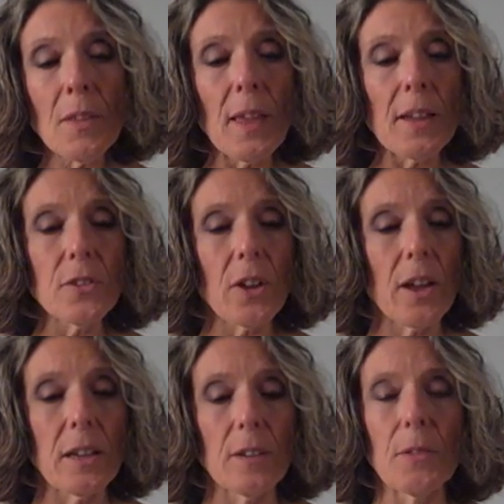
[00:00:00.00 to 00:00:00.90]
that
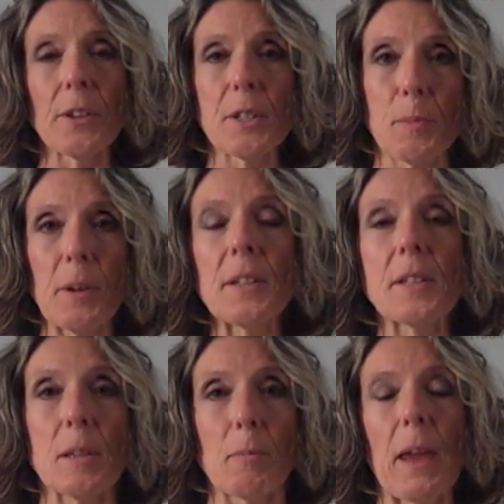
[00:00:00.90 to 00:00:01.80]
uh, if they're
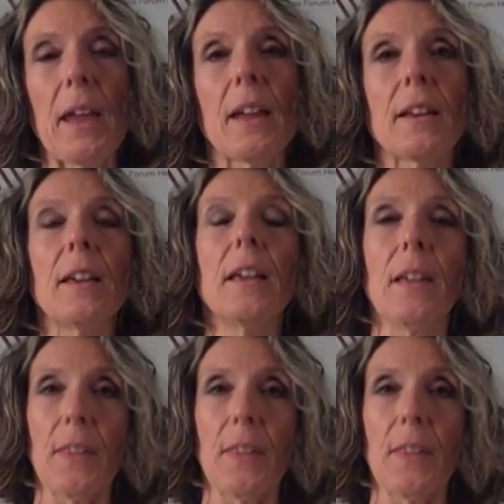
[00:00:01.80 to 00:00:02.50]
experiencing pain,